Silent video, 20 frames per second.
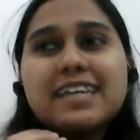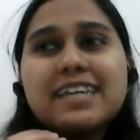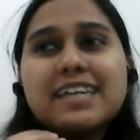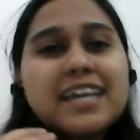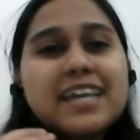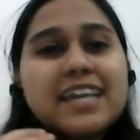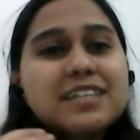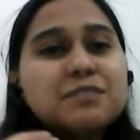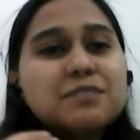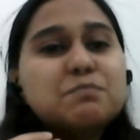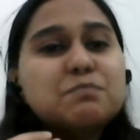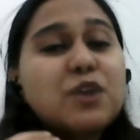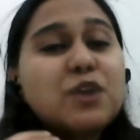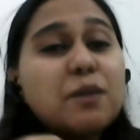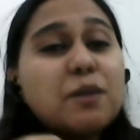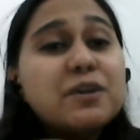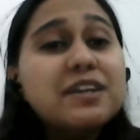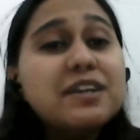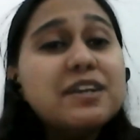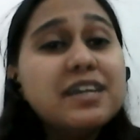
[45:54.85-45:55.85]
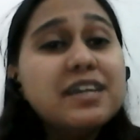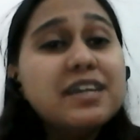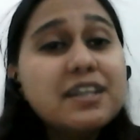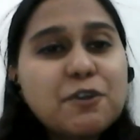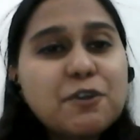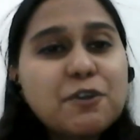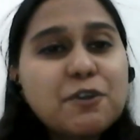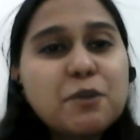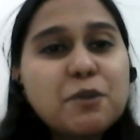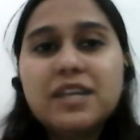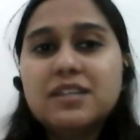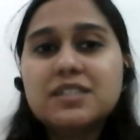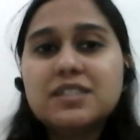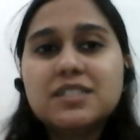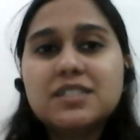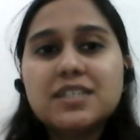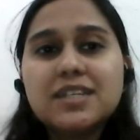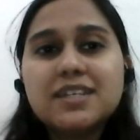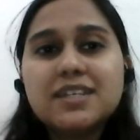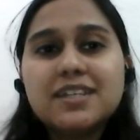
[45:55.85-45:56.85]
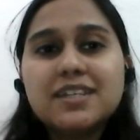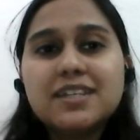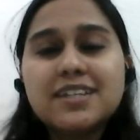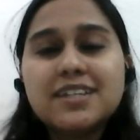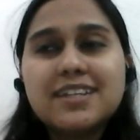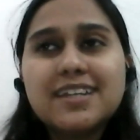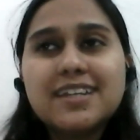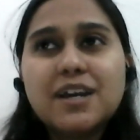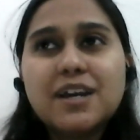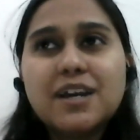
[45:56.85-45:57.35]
get proper information,